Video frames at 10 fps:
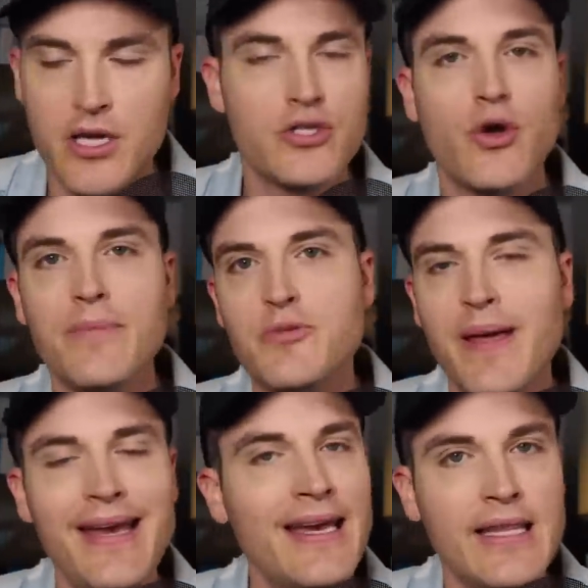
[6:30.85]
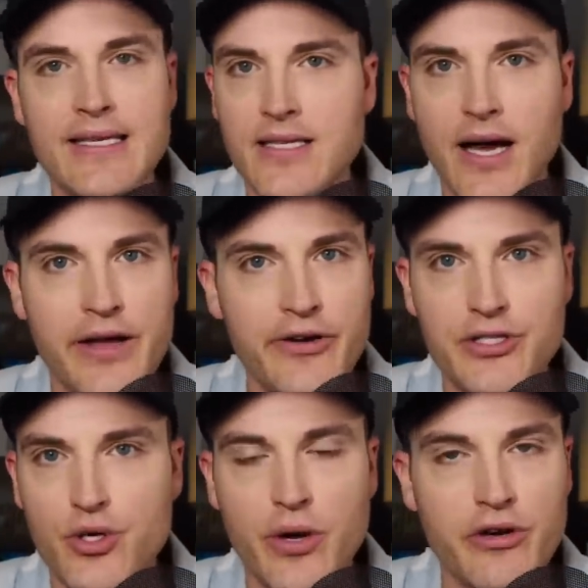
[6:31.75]
So I'm spending at least 100,
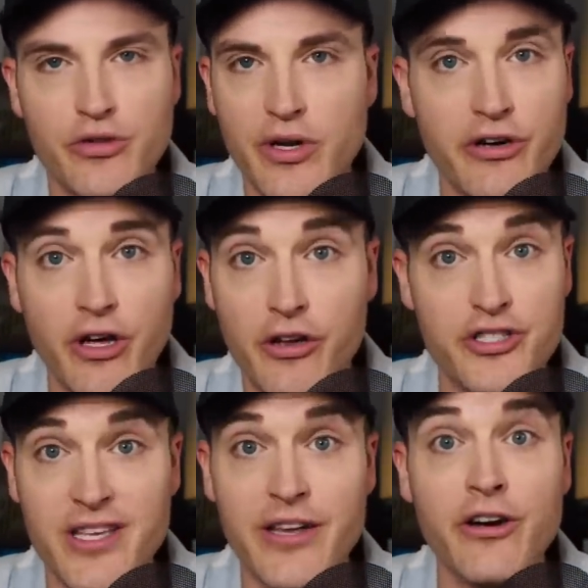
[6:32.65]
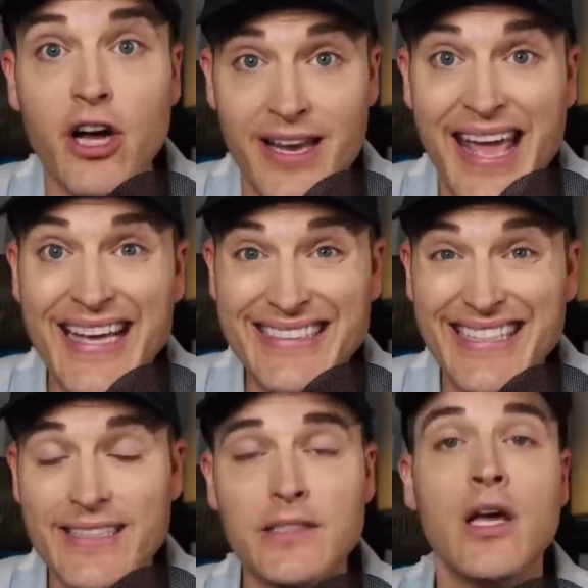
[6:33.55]
200, 300 dollars a year on
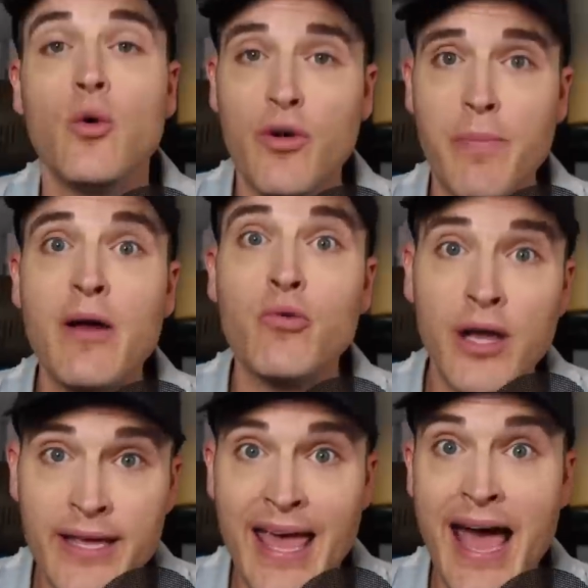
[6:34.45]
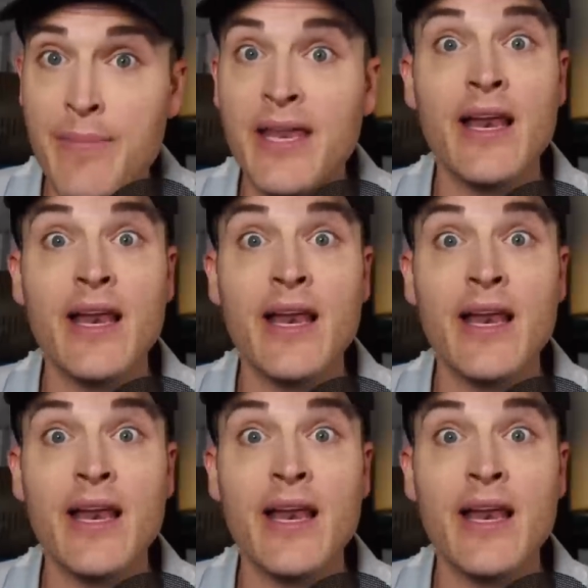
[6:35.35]
ASICs with my running habit,